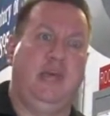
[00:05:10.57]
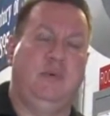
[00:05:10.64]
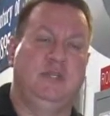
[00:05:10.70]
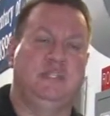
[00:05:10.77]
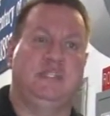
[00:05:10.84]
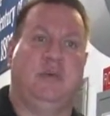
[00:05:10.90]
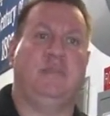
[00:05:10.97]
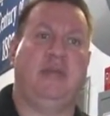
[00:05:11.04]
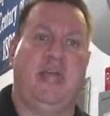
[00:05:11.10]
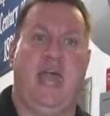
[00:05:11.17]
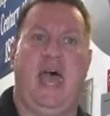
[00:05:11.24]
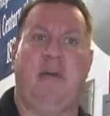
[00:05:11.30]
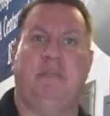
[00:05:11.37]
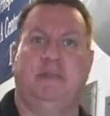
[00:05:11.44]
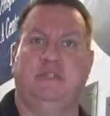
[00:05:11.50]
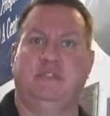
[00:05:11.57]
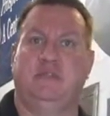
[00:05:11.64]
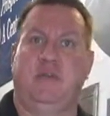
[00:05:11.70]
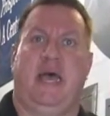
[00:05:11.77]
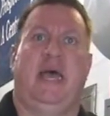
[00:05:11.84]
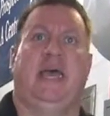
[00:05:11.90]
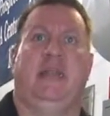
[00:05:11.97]
when something happens
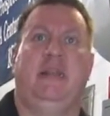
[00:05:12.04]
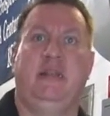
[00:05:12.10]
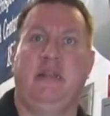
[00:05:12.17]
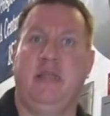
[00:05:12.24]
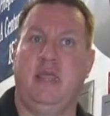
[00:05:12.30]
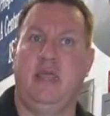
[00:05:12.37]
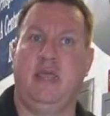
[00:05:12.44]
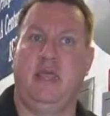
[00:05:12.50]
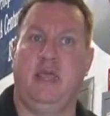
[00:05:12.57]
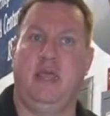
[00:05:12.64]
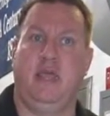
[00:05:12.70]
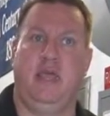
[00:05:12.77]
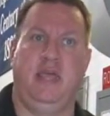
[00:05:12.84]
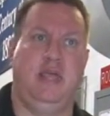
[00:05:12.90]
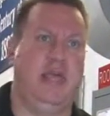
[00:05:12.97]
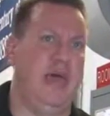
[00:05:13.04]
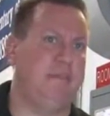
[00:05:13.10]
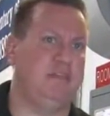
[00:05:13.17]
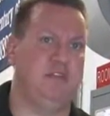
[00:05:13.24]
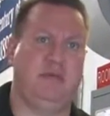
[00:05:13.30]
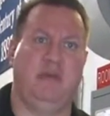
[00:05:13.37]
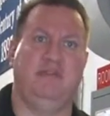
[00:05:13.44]
bad, and it
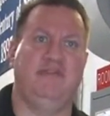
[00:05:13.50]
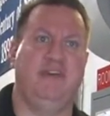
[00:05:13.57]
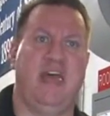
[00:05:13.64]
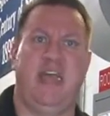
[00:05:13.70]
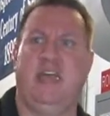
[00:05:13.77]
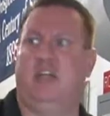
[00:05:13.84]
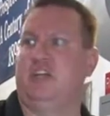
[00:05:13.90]
happens to be an event.